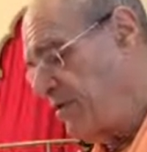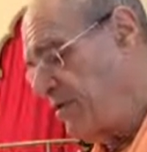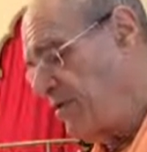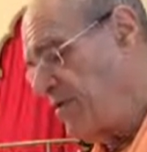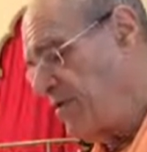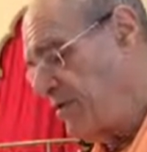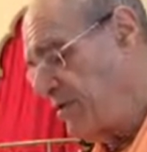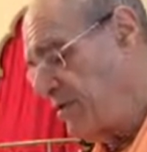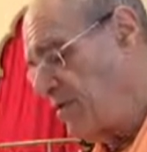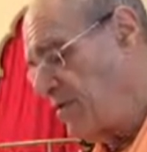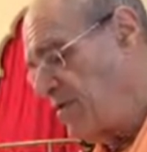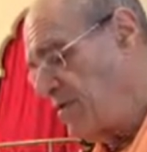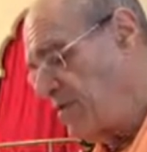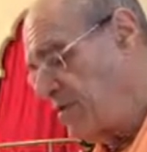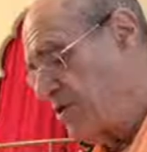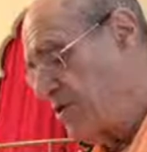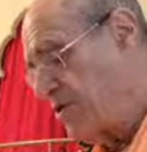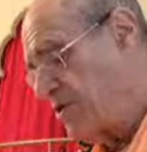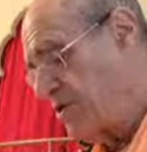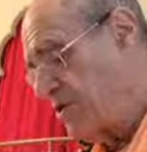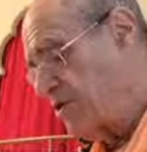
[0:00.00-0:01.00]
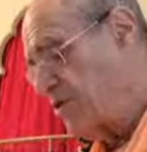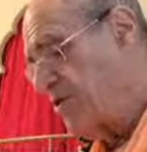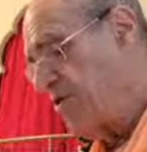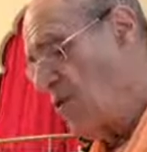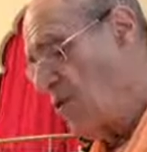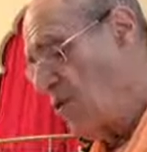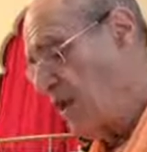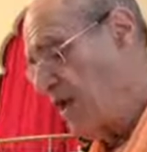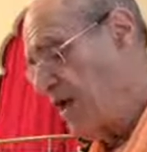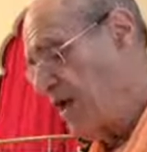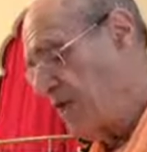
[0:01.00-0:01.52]
refers to a
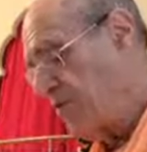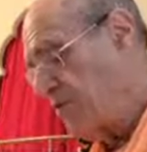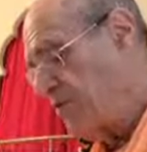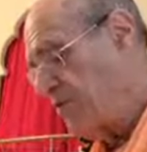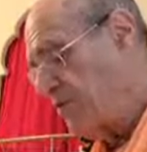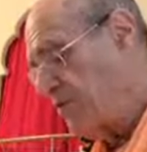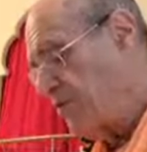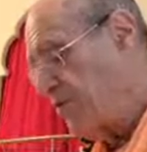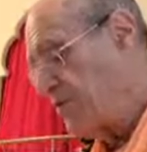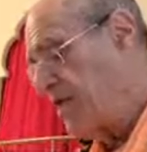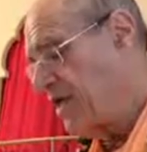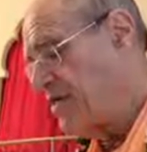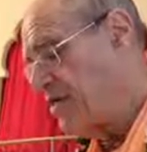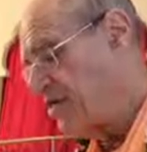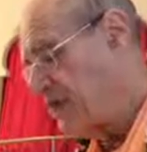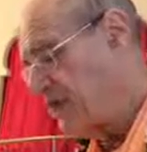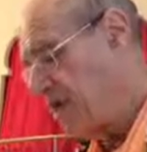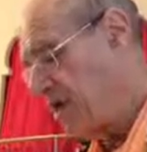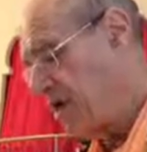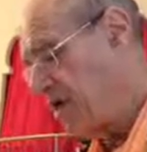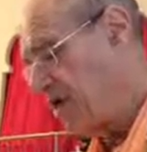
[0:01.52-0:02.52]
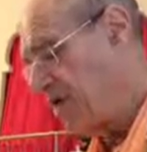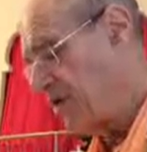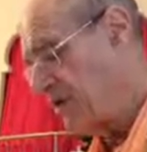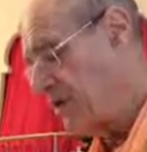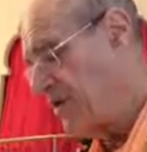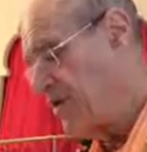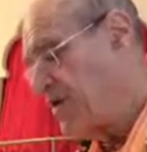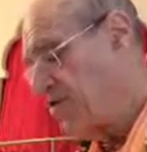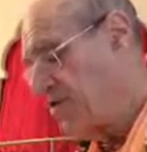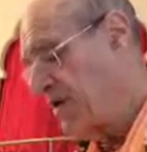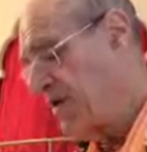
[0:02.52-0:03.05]
wife who takes part
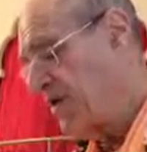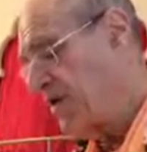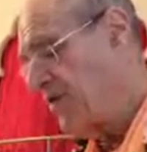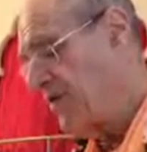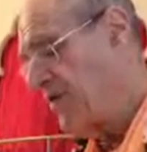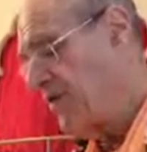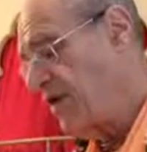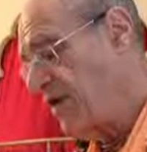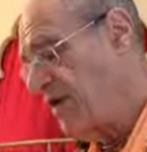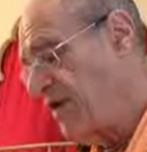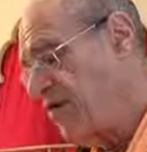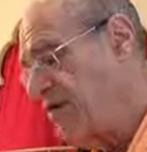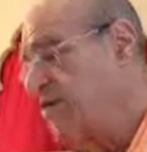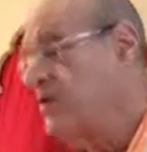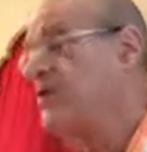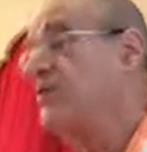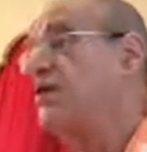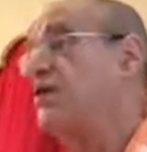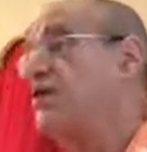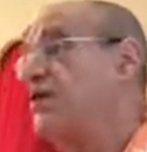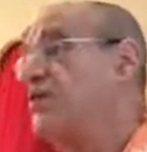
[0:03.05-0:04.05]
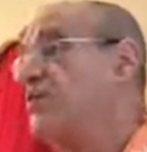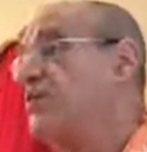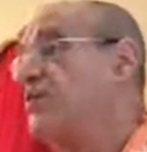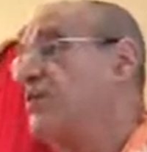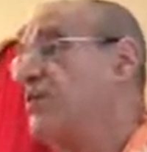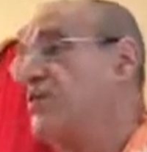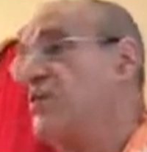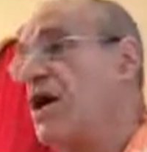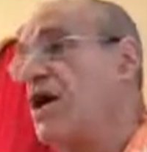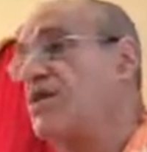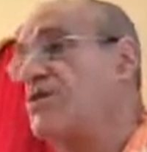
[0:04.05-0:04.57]
in sacrifice
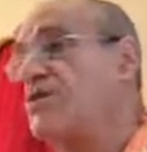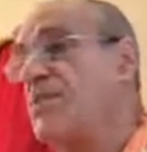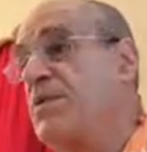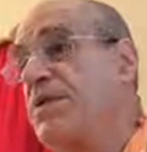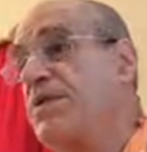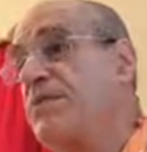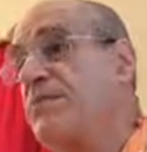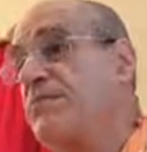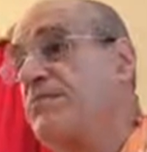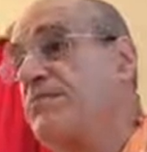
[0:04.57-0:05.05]
with her husband.